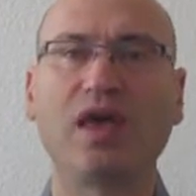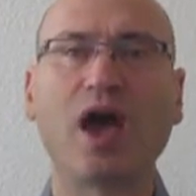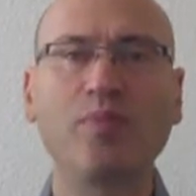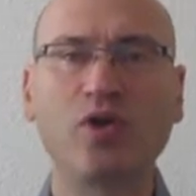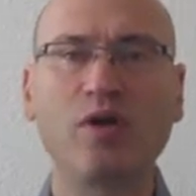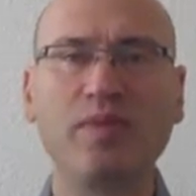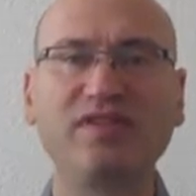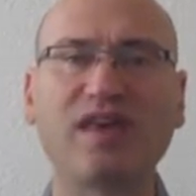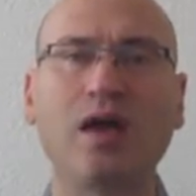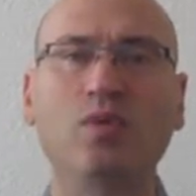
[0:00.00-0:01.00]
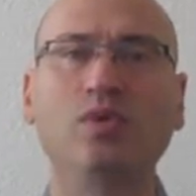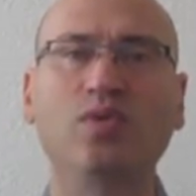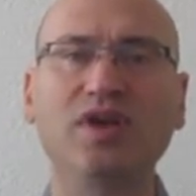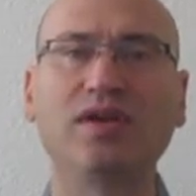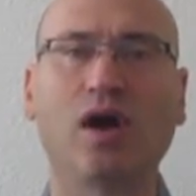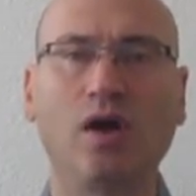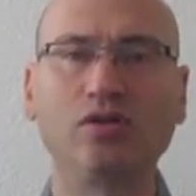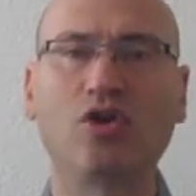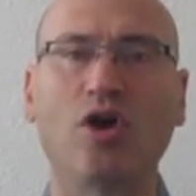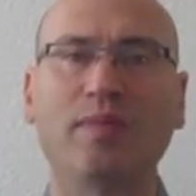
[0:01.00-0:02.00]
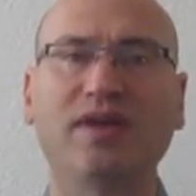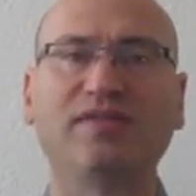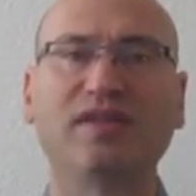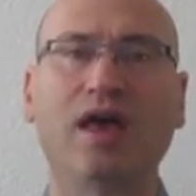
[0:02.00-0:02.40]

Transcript: I promise I will read all comments